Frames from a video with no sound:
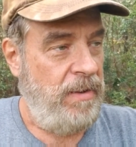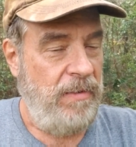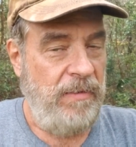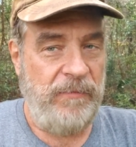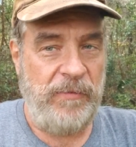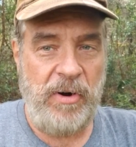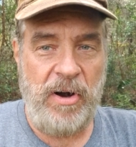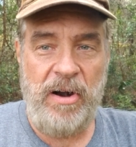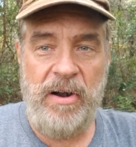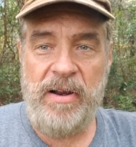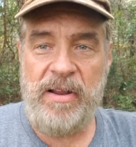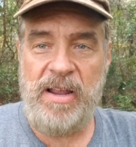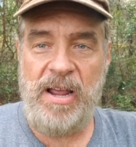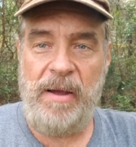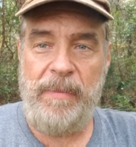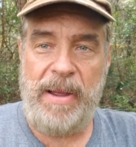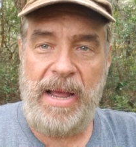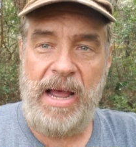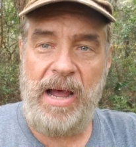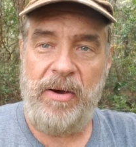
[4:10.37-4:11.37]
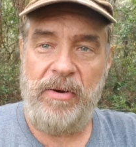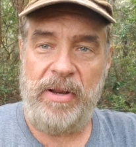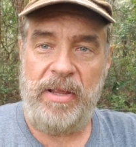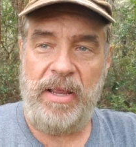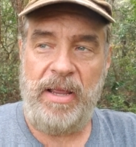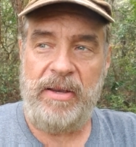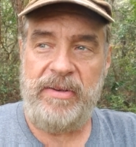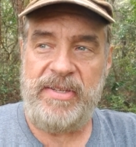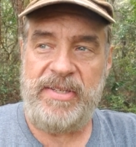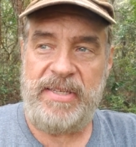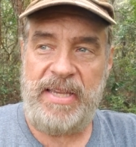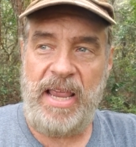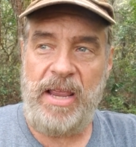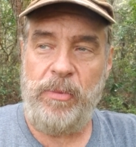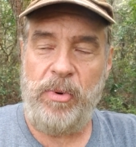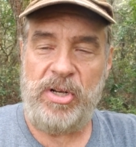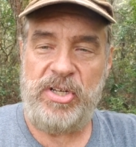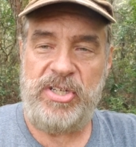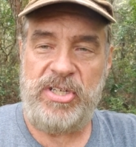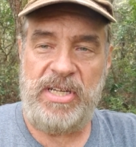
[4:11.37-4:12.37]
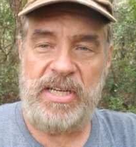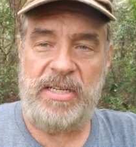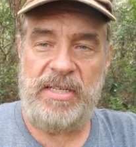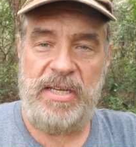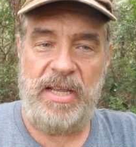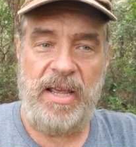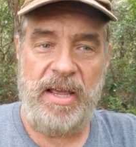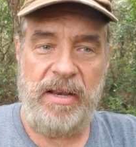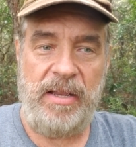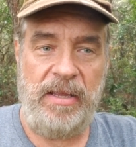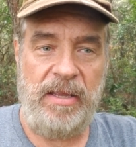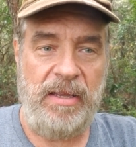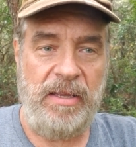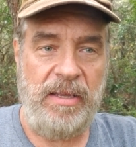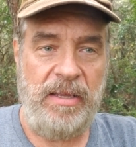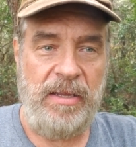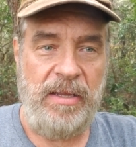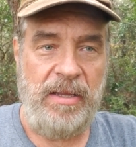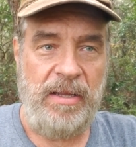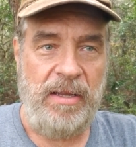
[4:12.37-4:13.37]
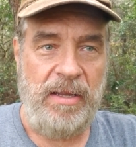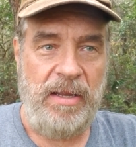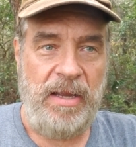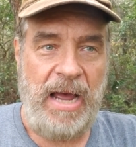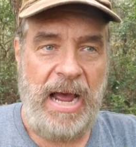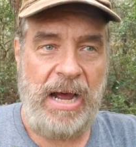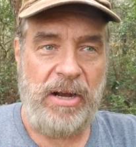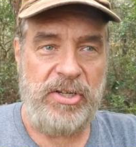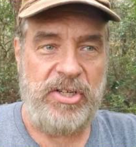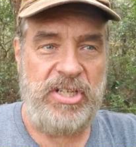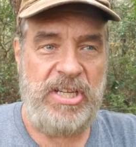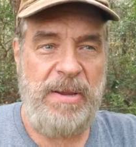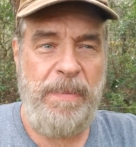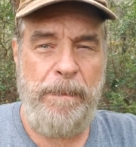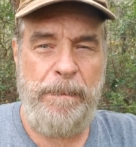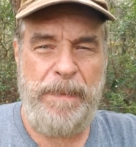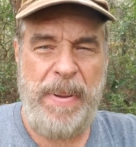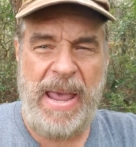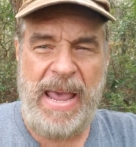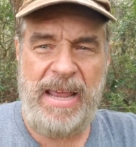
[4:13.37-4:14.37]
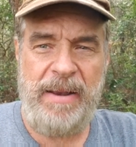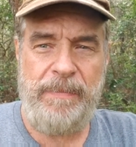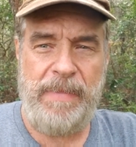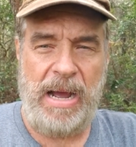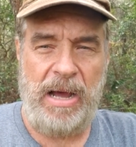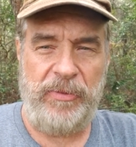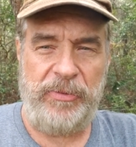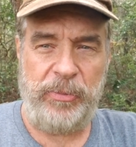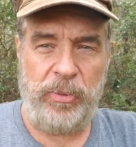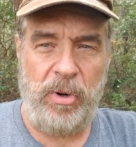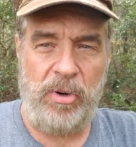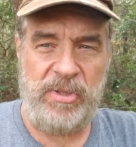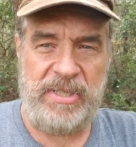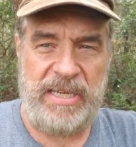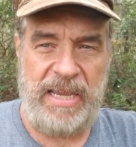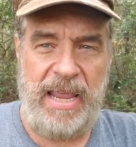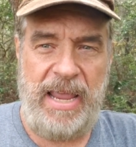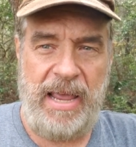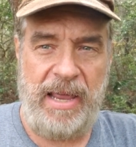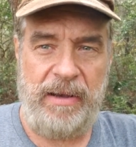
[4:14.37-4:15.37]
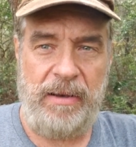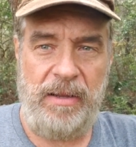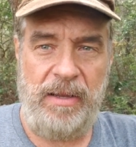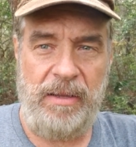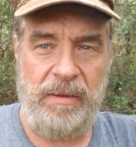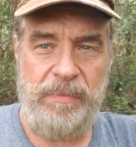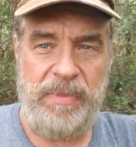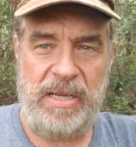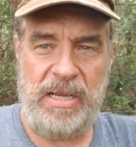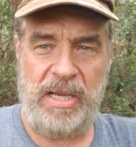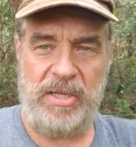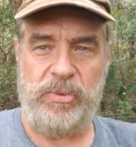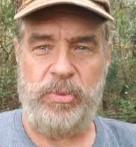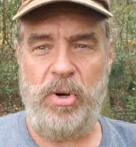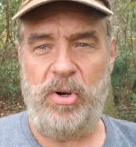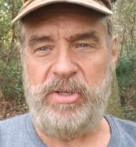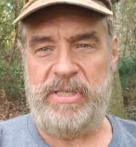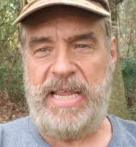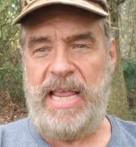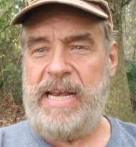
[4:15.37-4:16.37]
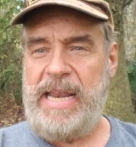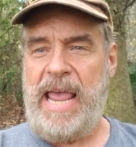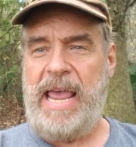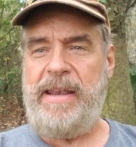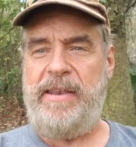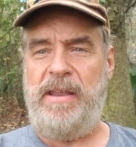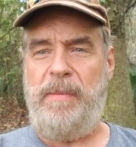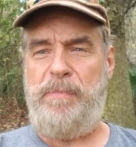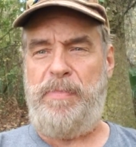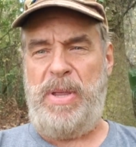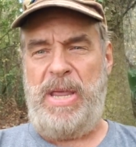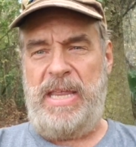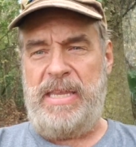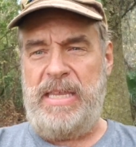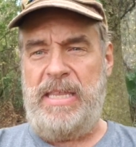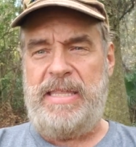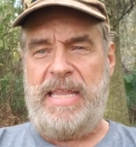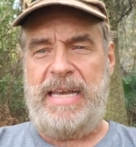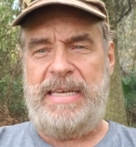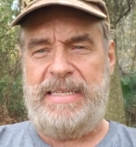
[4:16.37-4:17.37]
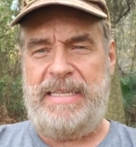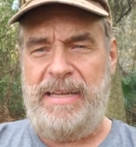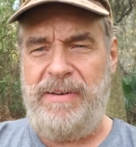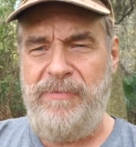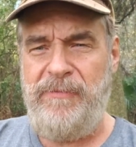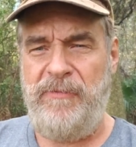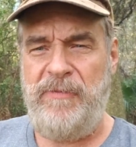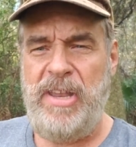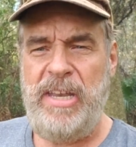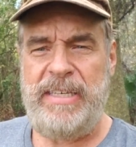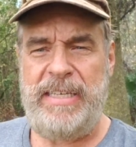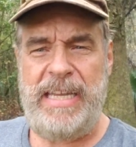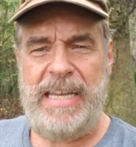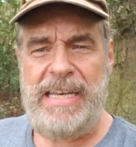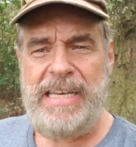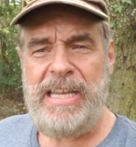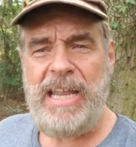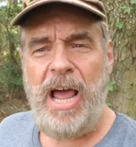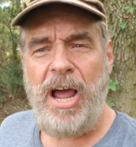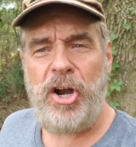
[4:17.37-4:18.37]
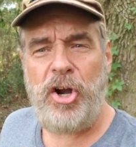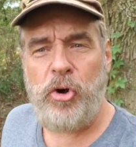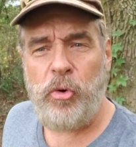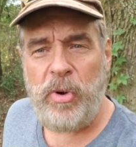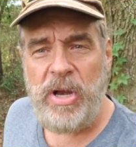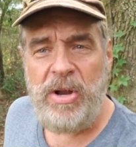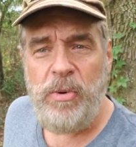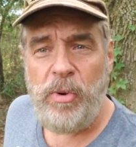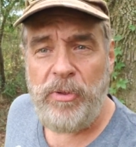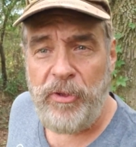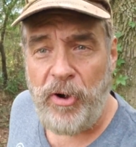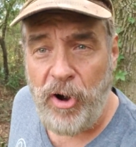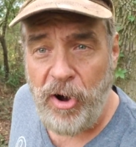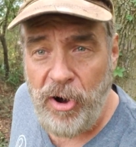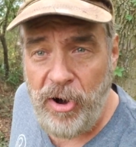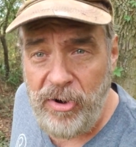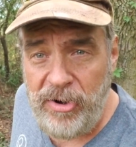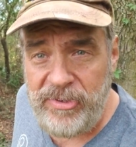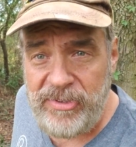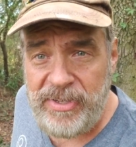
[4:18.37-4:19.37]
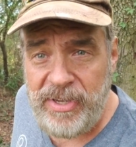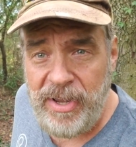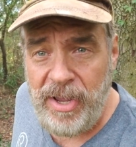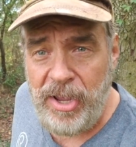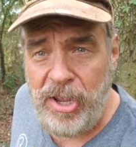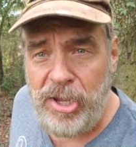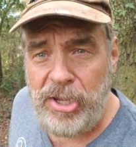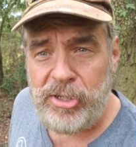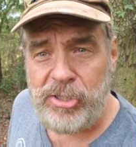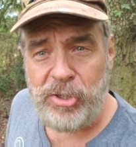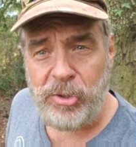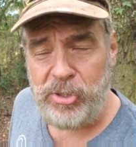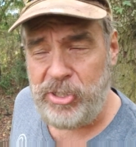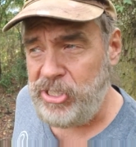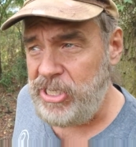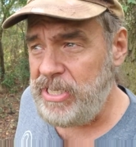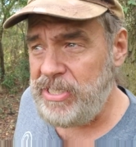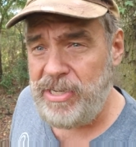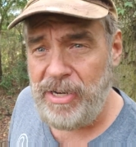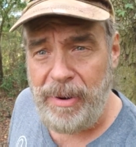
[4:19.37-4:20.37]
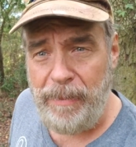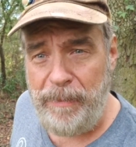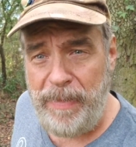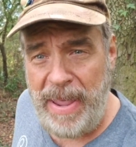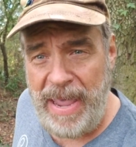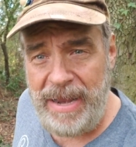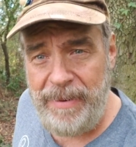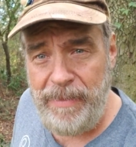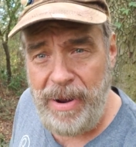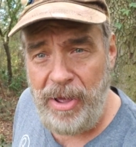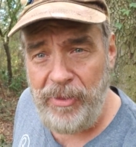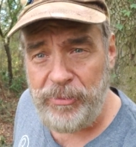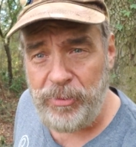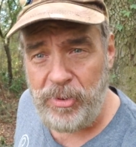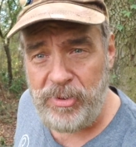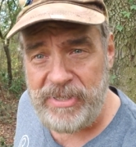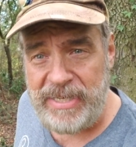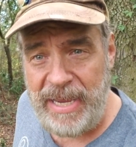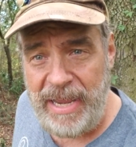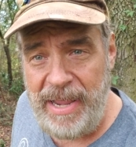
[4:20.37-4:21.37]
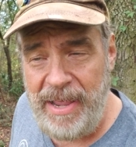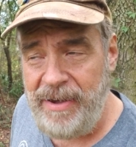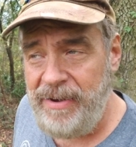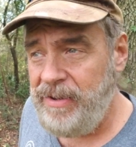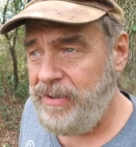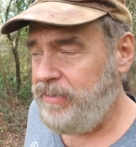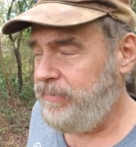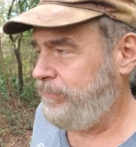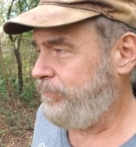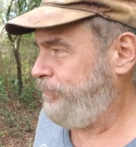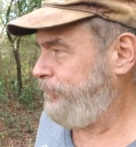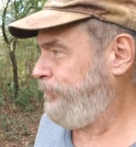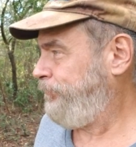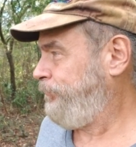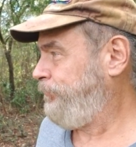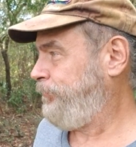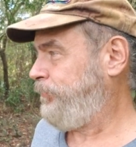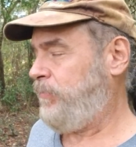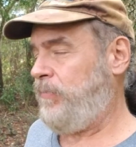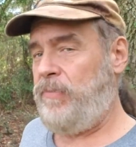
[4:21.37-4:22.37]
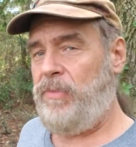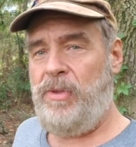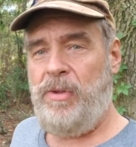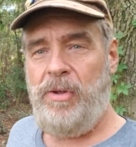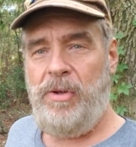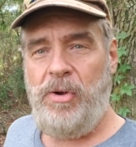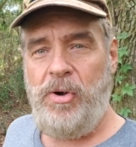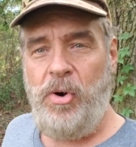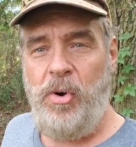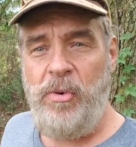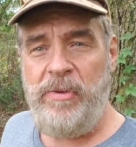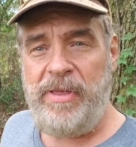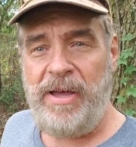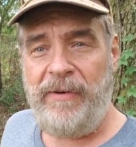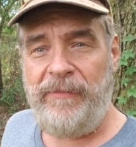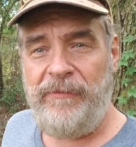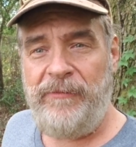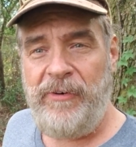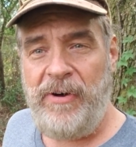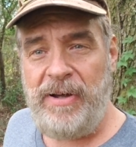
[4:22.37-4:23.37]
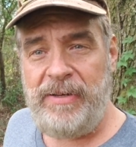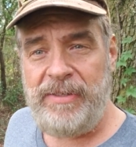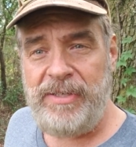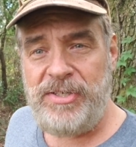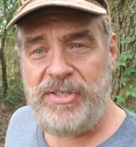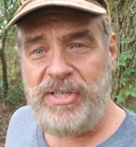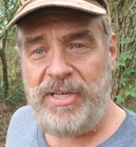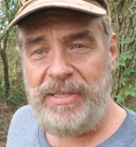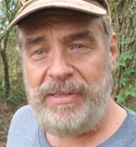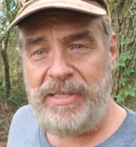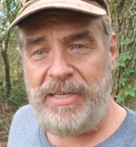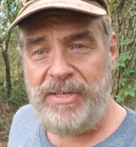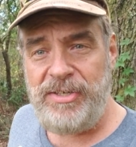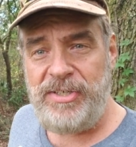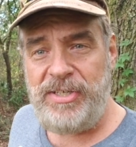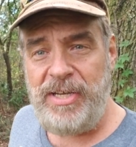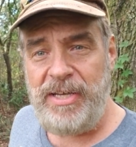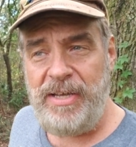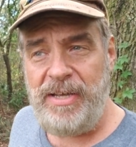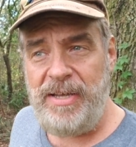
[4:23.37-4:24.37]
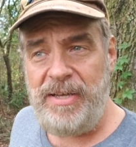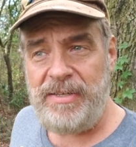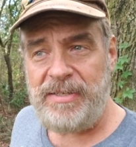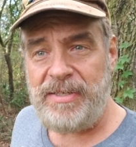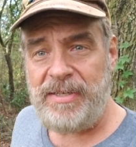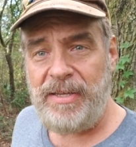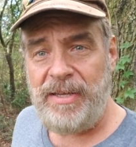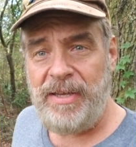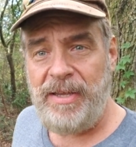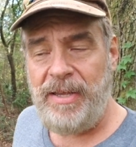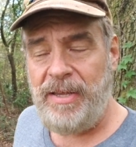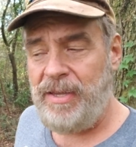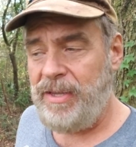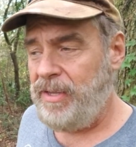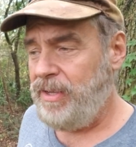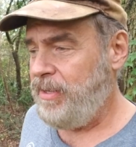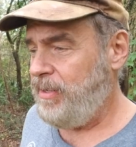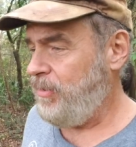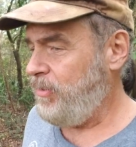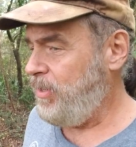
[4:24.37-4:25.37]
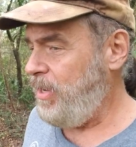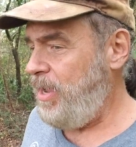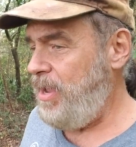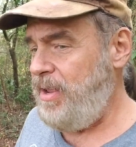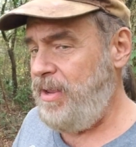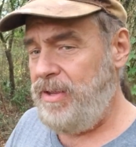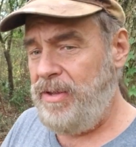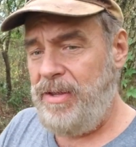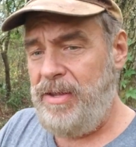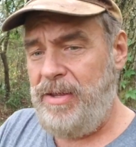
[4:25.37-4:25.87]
For her to come out and say what she did, how she badmouthed Roseanne, because Roseanne had an opinion that didn't agree with hers, so she's going to badmouth Roseanne? Who the fuck does she think she is? Okay?